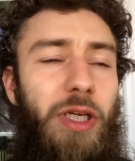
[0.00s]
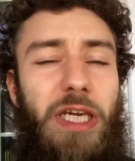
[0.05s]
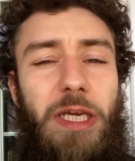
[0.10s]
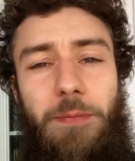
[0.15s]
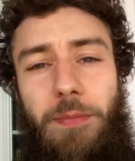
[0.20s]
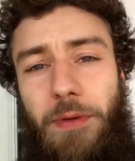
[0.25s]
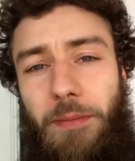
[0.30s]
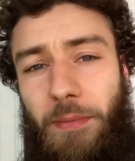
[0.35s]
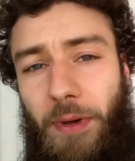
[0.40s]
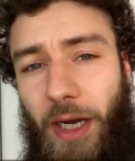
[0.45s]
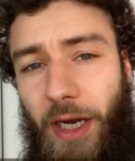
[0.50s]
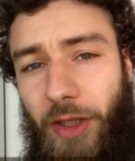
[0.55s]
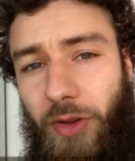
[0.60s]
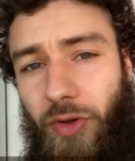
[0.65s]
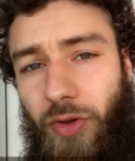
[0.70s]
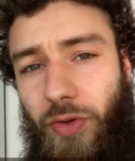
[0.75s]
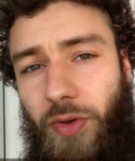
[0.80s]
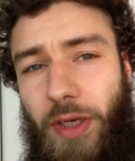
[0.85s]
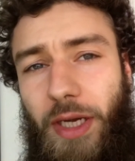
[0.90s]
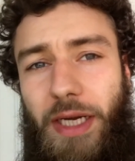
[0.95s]
Keep in
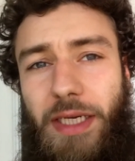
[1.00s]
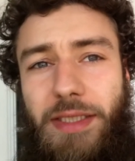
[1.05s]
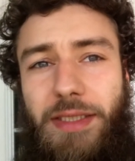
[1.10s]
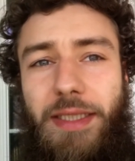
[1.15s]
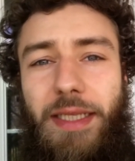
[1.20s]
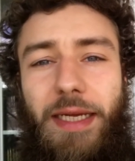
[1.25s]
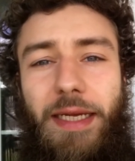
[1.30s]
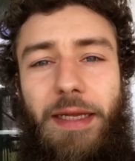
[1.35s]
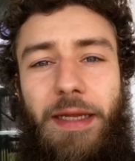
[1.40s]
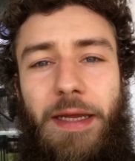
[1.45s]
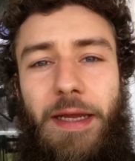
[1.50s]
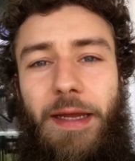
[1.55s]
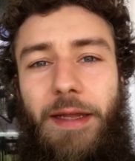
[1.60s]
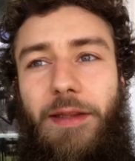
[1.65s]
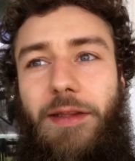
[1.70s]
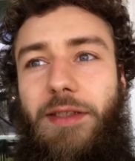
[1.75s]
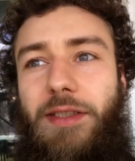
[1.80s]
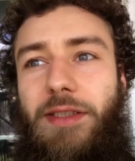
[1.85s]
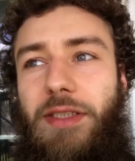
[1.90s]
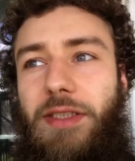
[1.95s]
mind though, guys, that
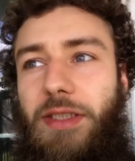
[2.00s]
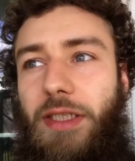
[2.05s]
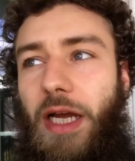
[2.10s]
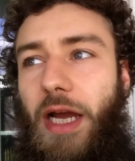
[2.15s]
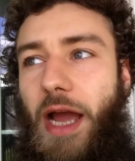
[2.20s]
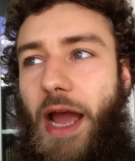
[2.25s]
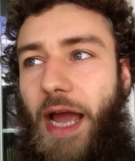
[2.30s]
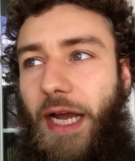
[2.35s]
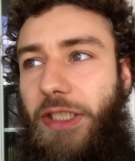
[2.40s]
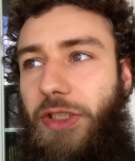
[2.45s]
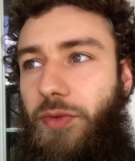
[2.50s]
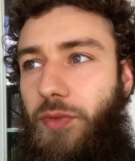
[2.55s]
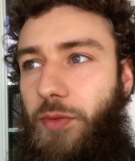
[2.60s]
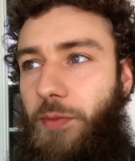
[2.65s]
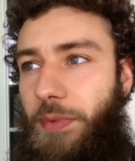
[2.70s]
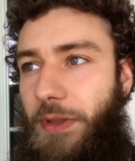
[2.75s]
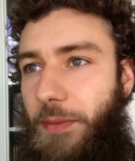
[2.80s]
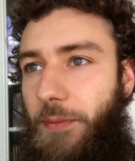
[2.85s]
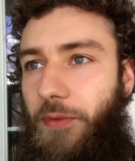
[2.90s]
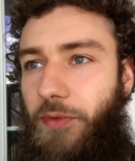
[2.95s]
this is not
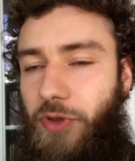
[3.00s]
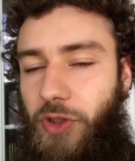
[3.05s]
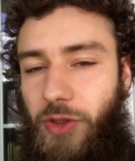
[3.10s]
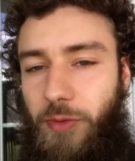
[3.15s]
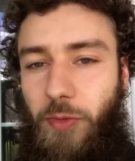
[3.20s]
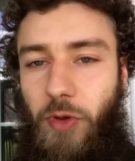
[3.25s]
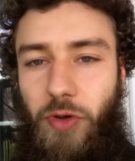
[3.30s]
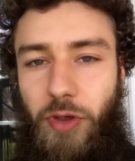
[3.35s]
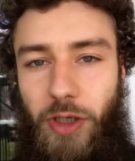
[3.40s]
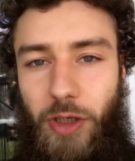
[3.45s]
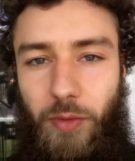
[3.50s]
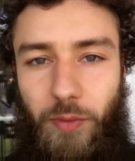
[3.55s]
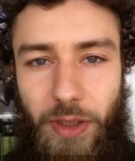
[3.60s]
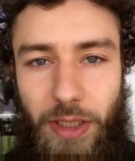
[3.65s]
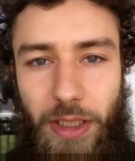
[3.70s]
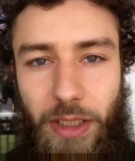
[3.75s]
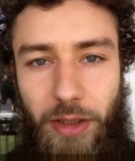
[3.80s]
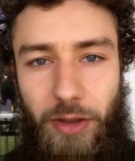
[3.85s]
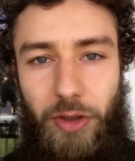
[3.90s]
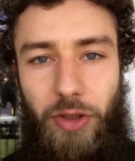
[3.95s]
actual people smoking
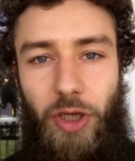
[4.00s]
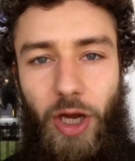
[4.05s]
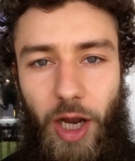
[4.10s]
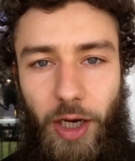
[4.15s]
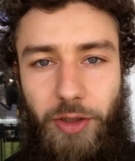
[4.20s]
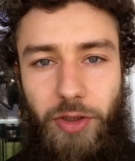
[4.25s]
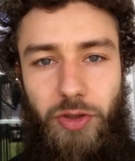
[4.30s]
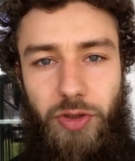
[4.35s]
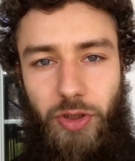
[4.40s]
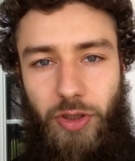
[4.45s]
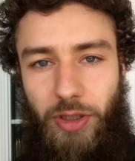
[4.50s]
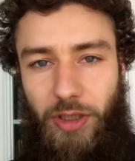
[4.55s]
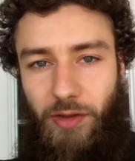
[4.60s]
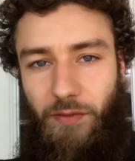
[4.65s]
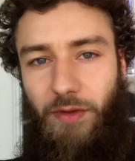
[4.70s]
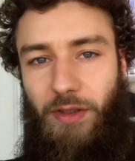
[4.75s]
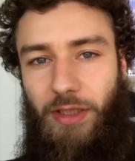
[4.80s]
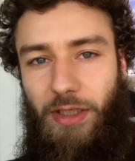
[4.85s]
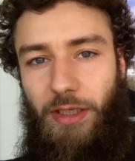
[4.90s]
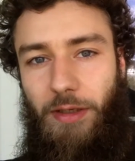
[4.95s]
weed. The doctors are
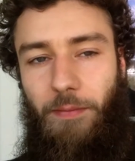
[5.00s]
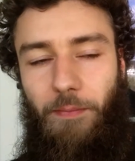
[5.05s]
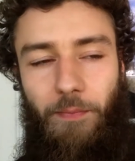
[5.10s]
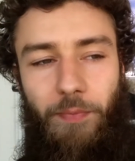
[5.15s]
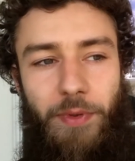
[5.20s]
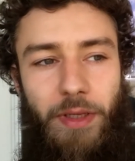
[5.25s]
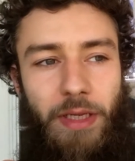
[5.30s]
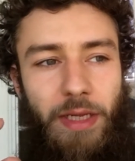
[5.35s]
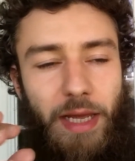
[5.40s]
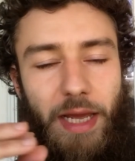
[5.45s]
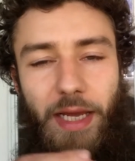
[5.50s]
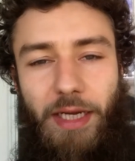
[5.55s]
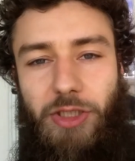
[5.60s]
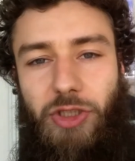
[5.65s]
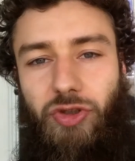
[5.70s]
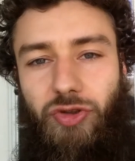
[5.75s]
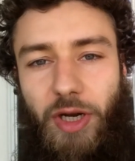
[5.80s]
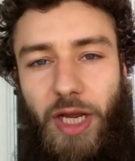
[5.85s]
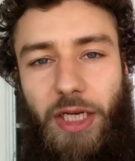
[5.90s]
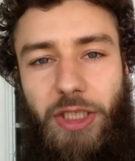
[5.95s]
giving them
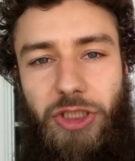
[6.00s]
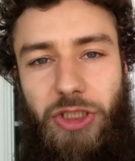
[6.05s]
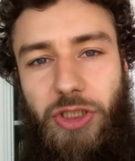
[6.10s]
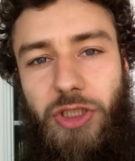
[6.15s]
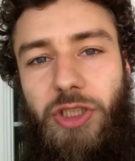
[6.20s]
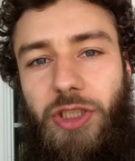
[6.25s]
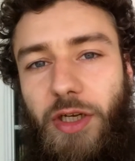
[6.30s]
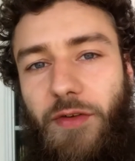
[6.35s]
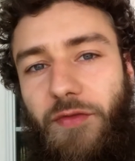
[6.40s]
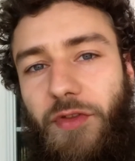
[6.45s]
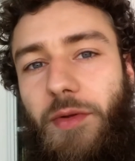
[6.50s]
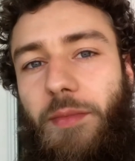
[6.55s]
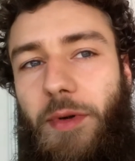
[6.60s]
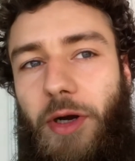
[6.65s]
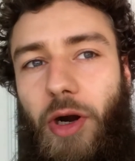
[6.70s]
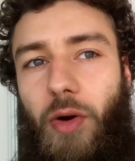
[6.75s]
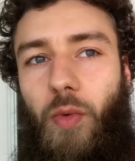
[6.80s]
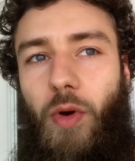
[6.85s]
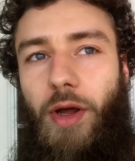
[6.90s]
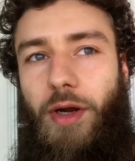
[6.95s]
extractions of the
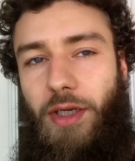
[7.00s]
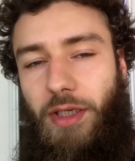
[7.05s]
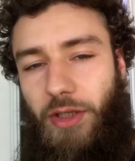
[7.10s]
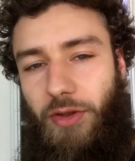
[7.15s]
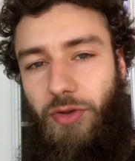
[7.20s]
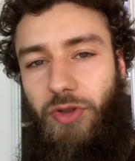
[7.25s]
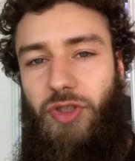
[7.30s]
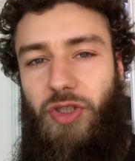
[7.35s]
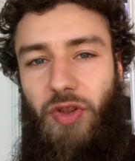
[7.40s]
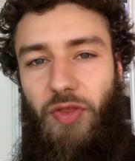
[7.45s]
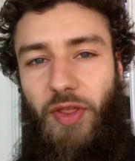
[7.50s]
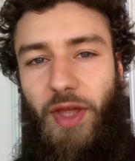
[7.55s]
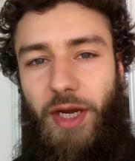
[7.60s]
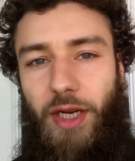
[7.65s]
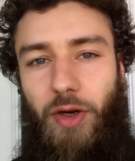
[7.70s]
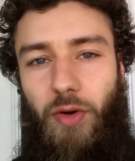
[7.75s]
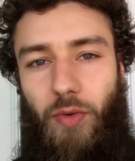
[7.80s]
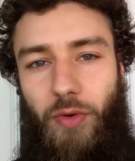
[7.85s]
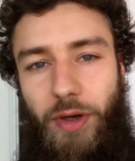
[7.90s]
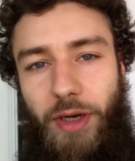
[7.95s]
marijuana, either
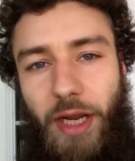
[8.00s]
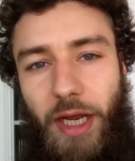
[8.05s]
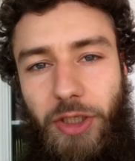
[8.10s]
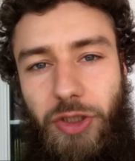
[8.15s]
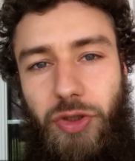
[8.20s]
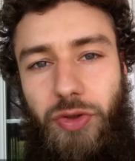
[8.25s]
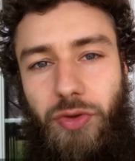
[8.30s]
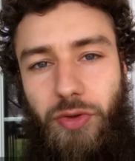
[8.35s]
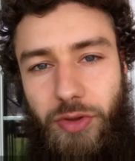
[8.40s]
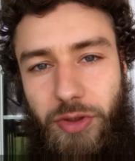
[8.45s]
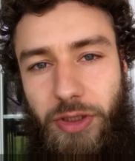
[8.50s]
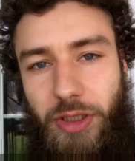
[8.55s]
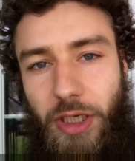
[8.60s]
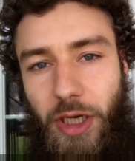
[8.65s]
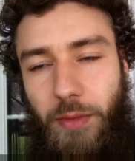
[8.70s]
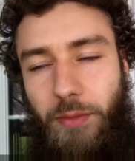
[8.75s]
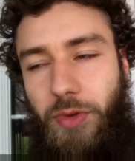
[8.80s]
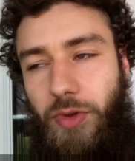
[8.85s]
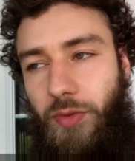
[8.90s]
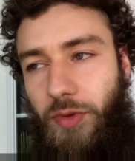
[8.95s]
synthetic or natural, to
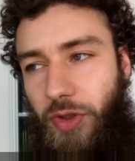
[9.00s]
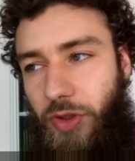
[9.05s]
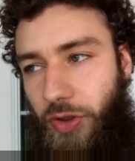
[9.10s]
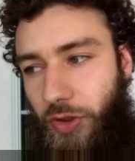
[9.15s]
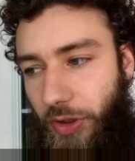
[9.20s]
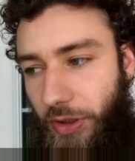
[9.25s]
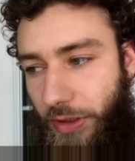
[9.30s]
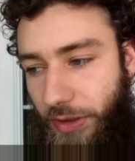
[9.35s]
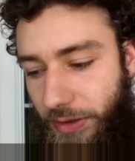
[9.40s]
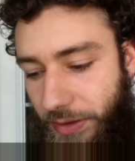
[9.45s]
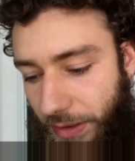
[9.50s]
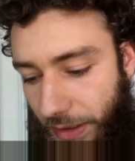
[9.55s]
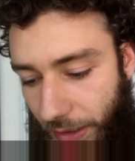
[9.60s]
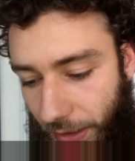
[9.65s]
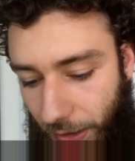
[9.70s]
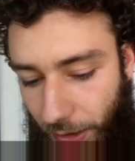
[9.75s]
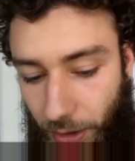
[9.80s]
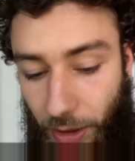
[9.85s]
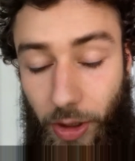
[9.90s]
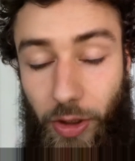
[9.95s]
come to a certain
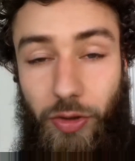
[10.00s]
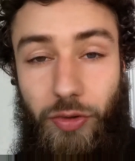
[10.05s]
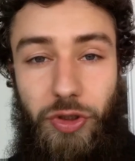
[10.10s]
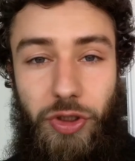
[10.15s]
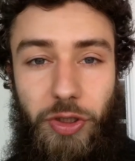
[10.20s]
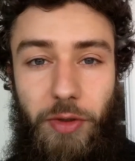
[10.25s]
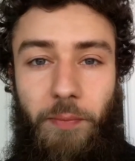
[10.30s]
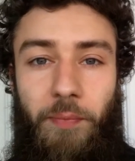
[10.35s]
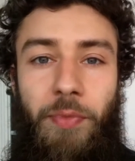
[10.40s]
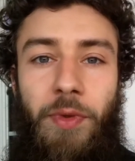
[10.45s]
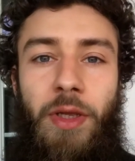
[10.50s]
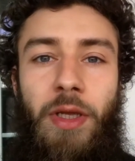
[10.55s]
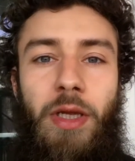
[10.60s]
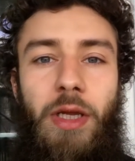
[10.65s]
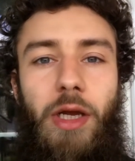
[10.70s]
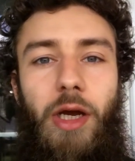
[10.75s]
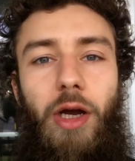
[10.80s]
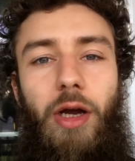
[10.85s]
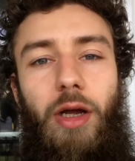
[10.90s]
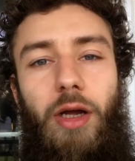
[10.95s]
conclusion,
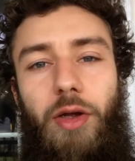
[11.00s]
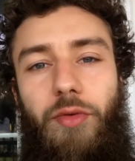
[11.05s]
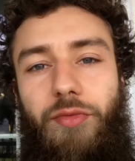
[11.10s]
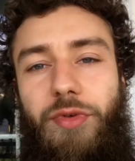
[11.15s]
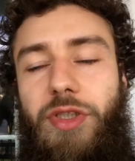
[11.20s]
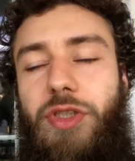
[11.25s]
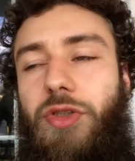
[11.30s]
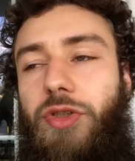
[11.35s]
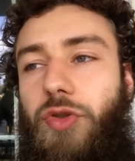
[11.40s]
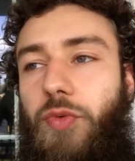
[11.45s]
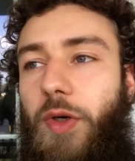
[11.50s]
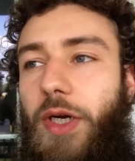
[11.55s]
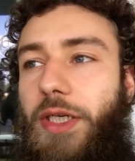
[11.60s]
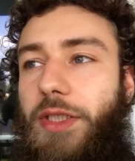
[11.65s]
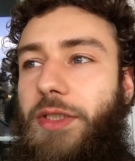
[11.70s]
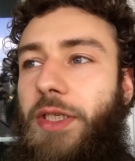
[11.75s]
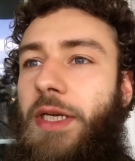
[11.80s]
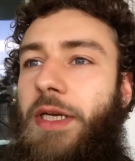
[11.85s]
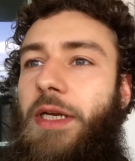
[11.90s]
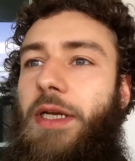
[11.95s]

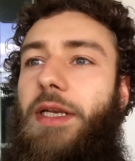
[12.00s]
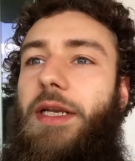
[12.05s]
research-wise.